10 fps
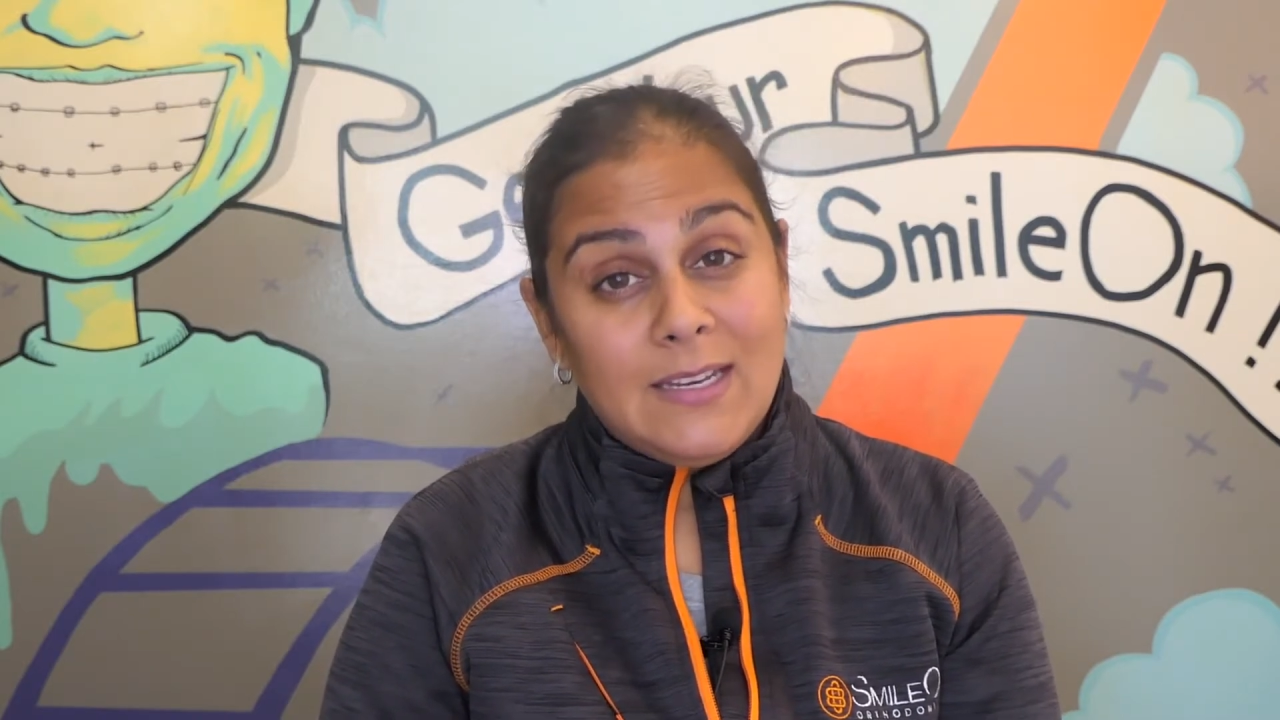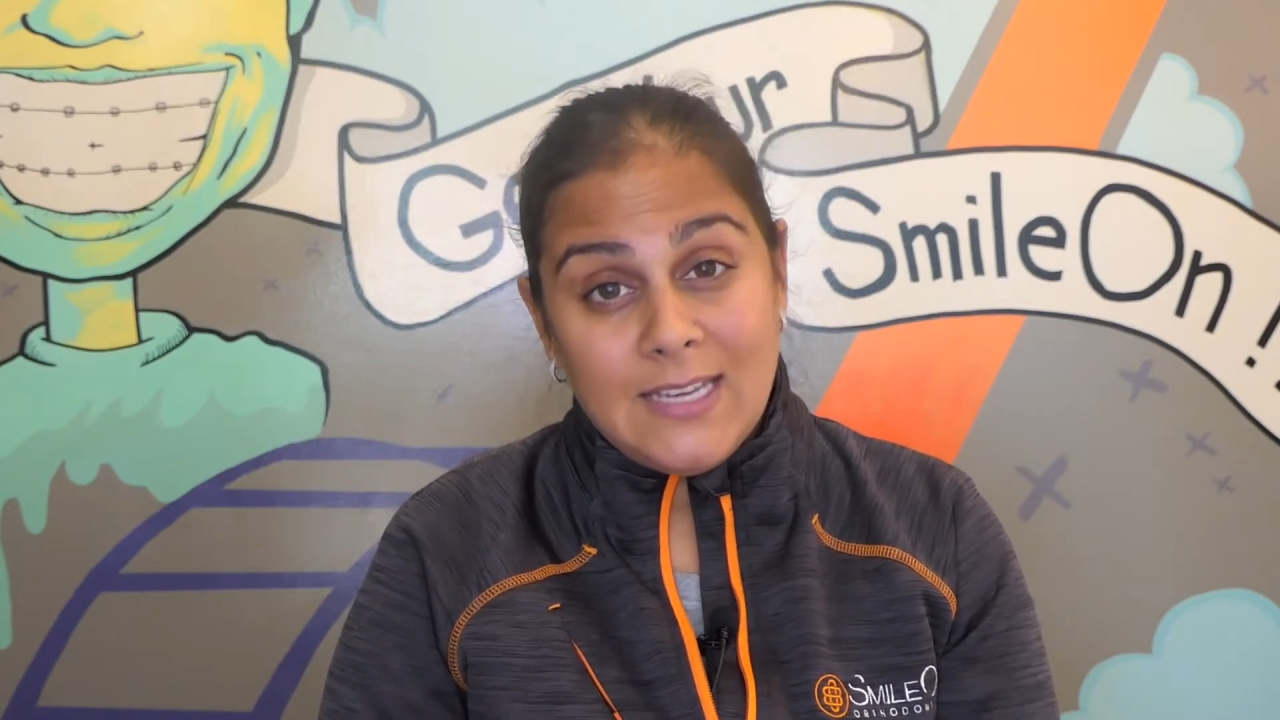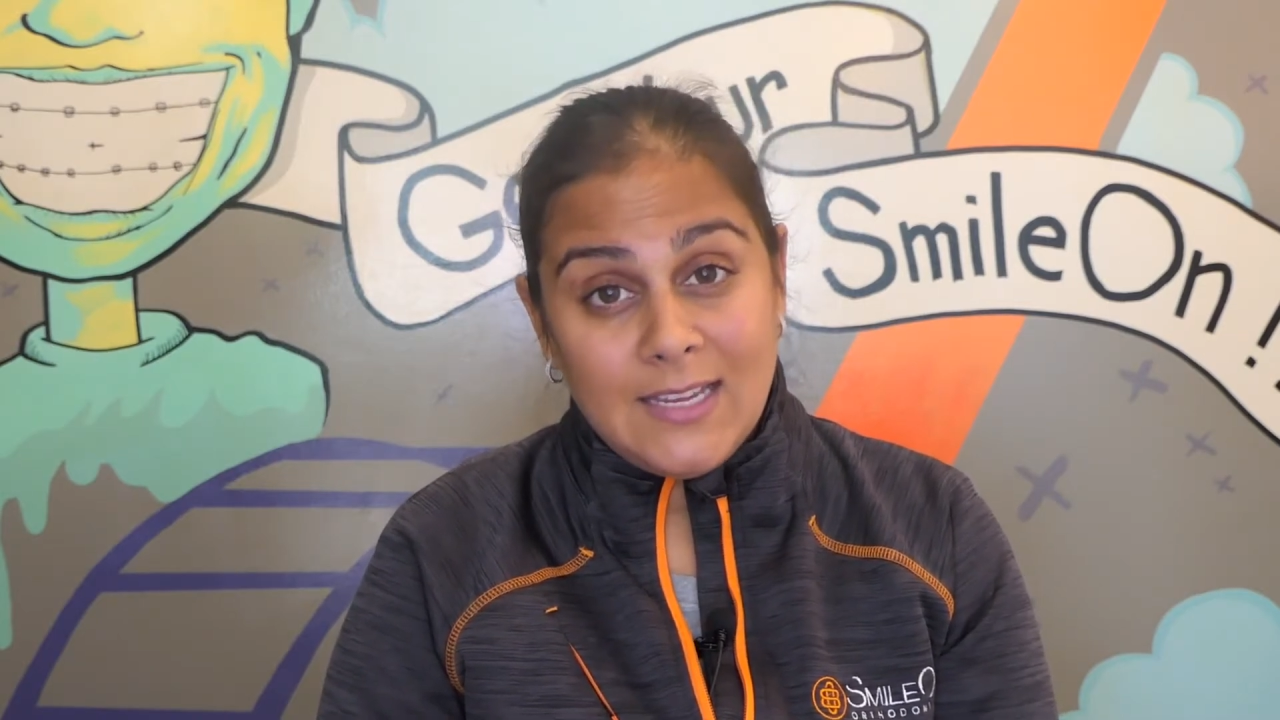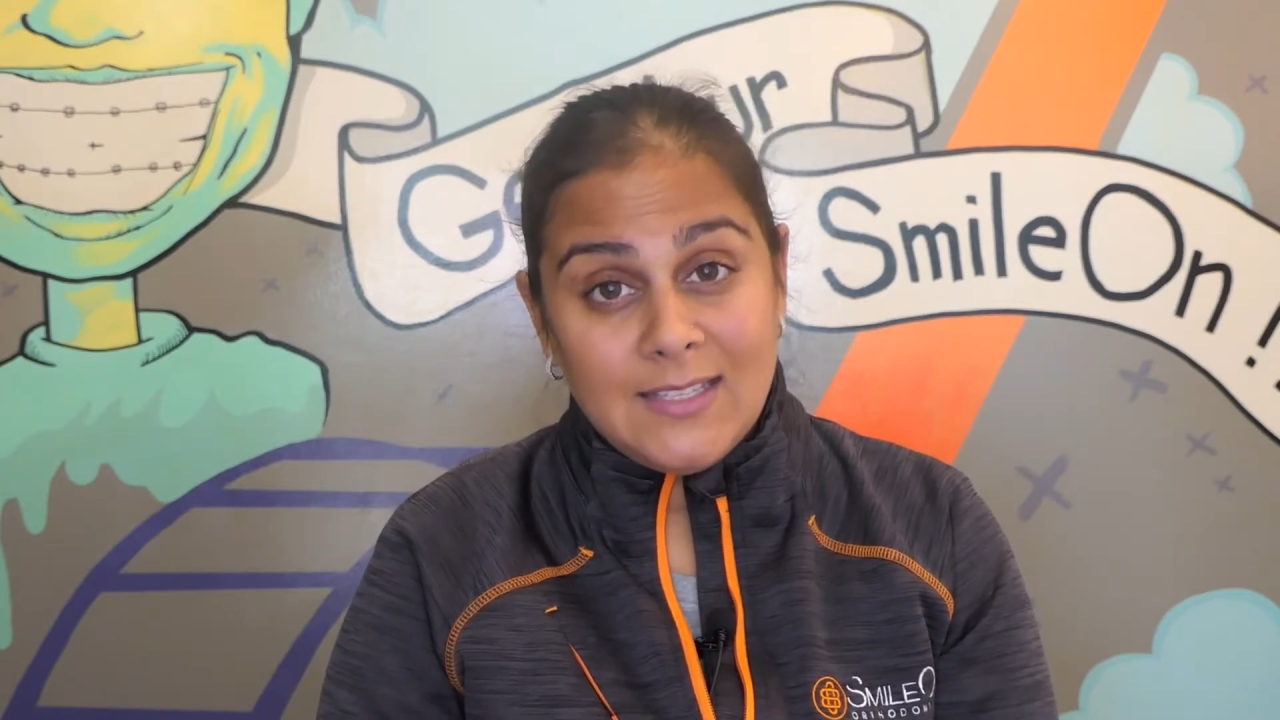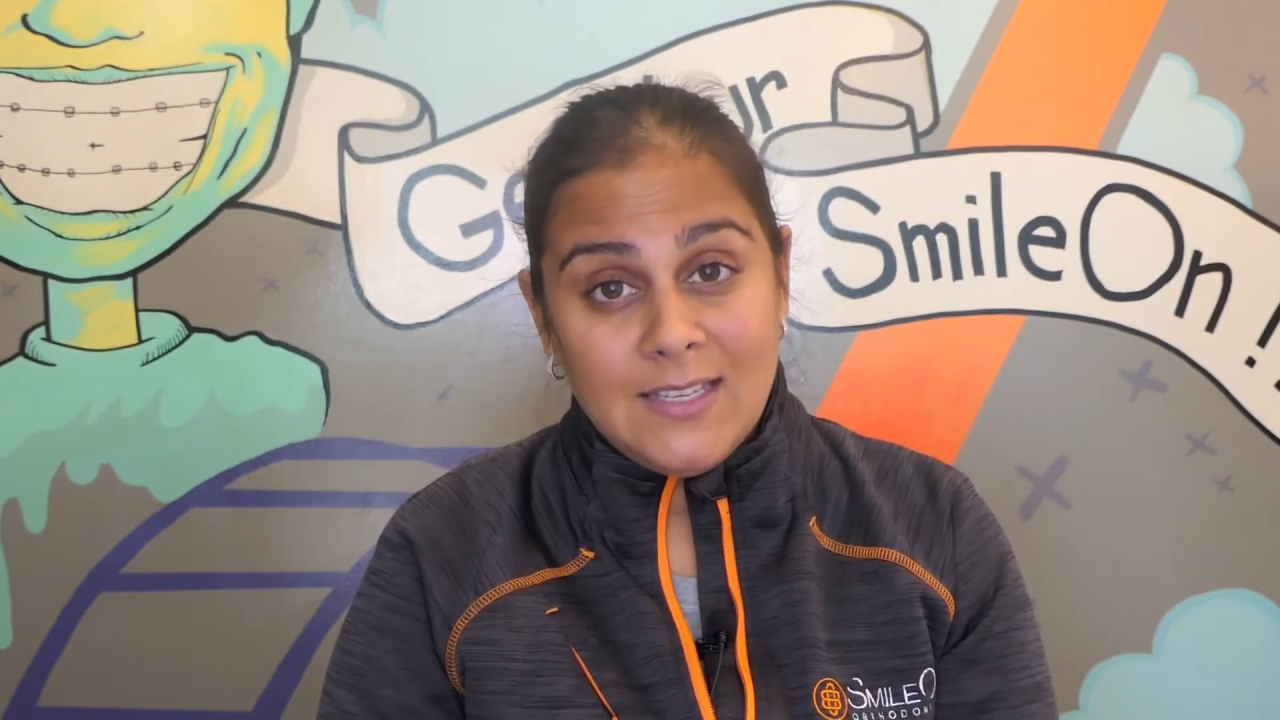to
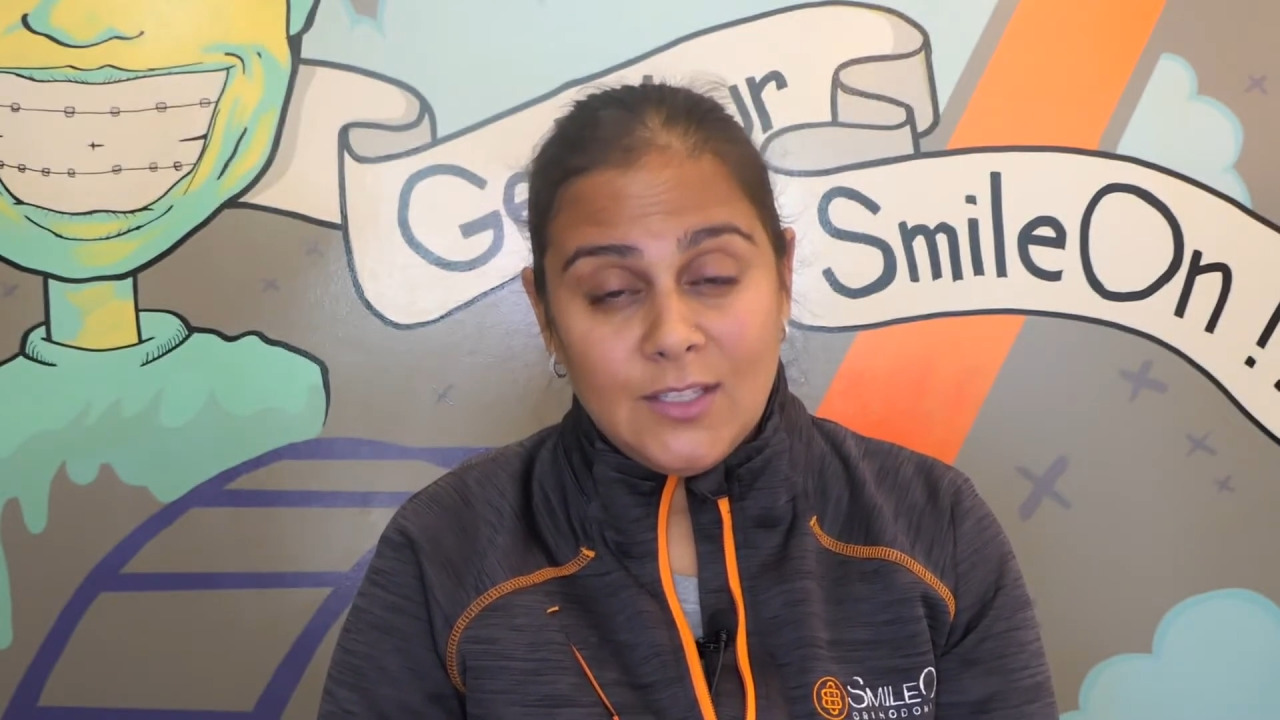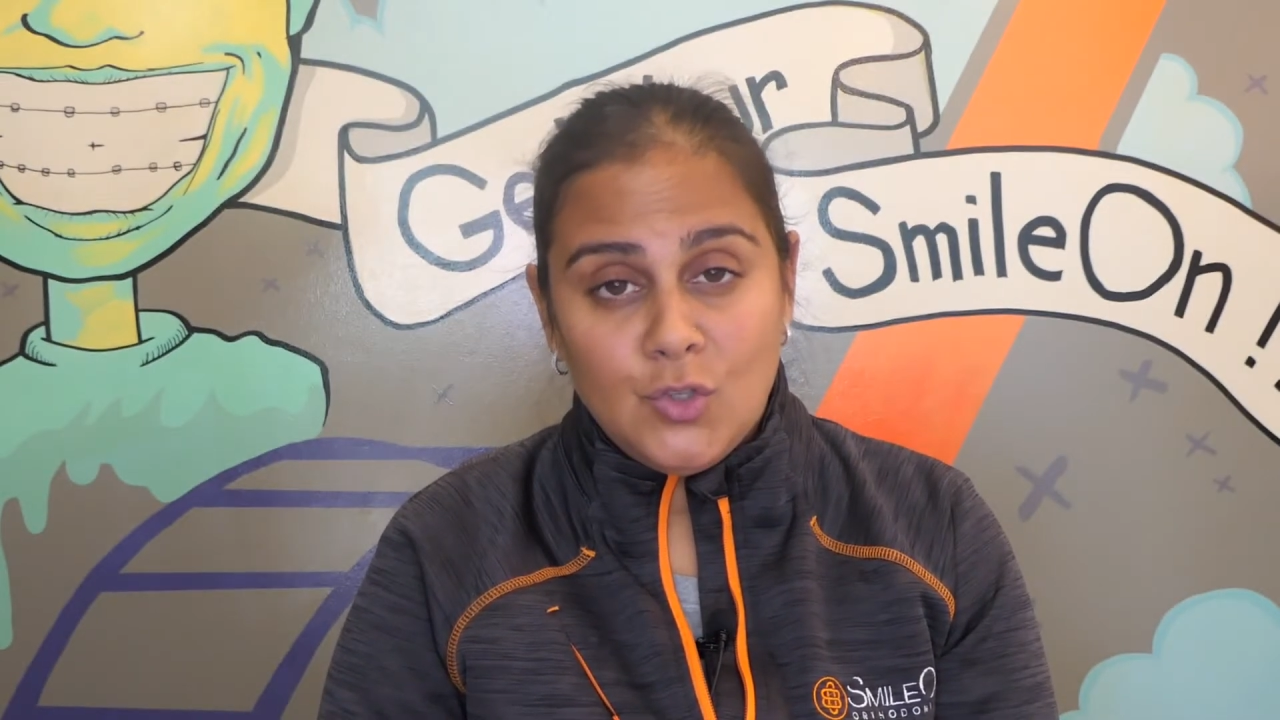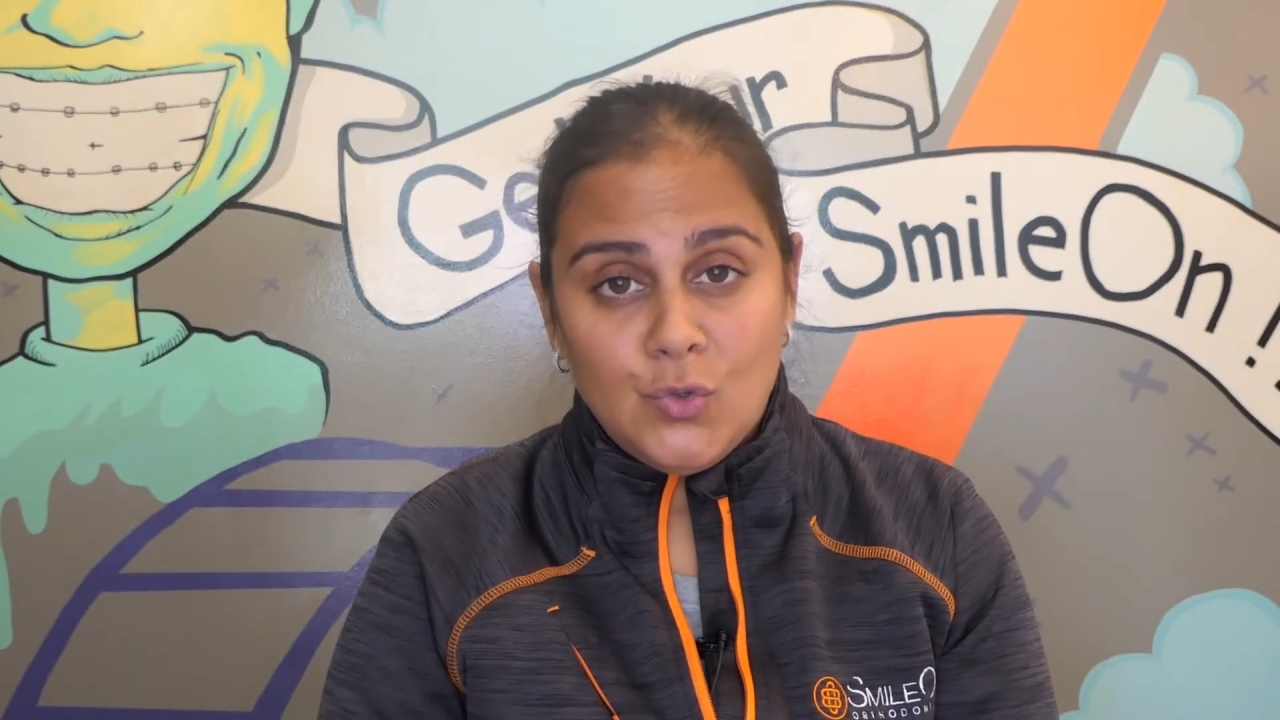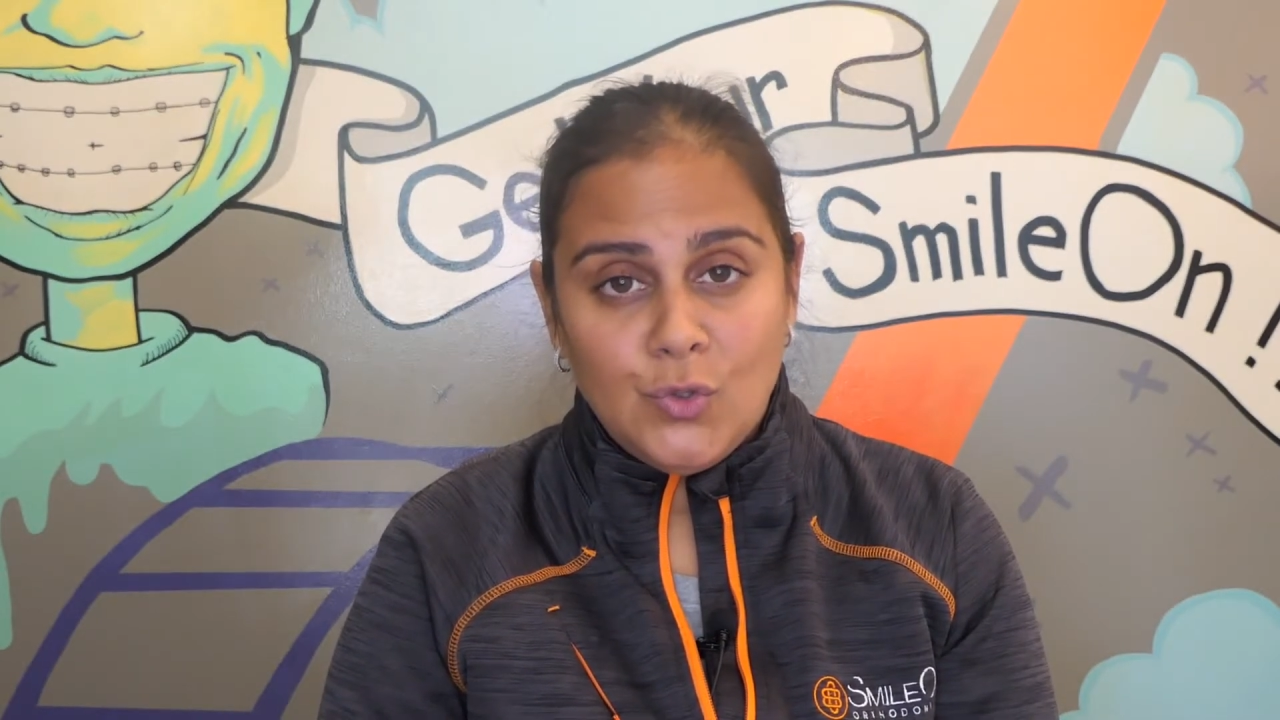text it